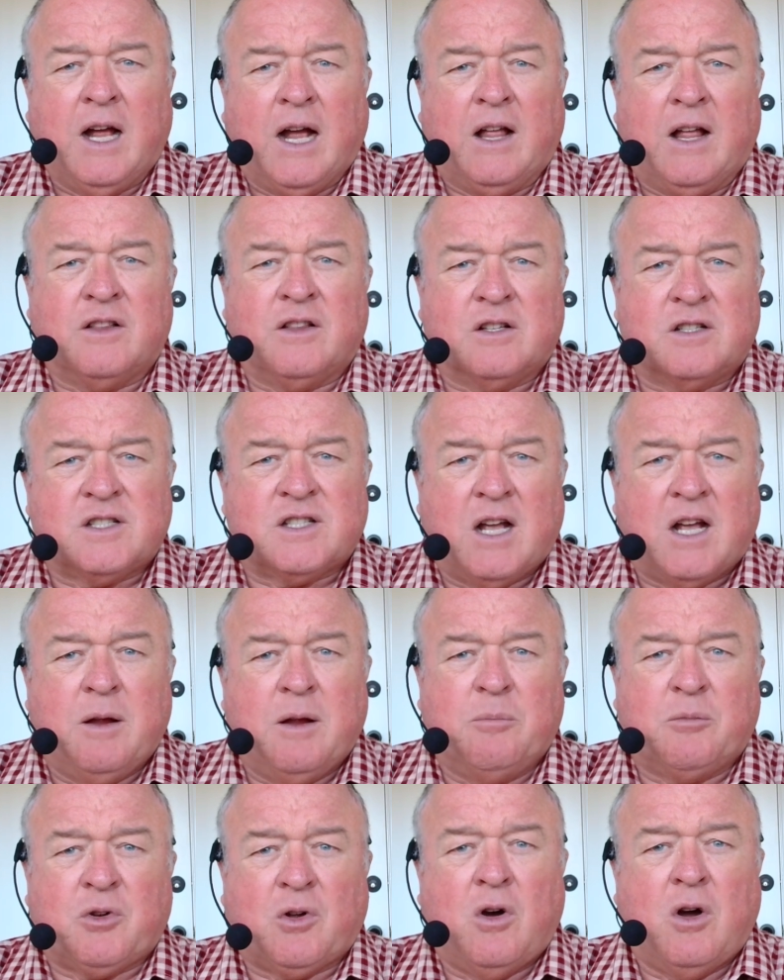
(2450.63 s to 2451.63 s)
at the
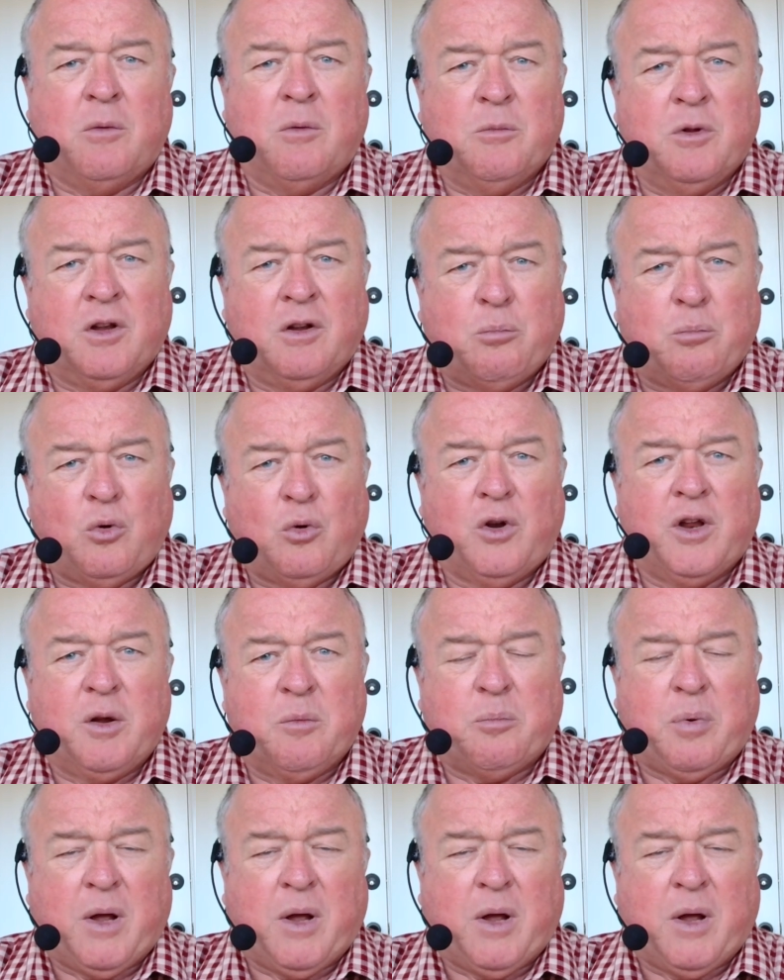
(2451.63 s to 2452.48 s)
same time they're pulling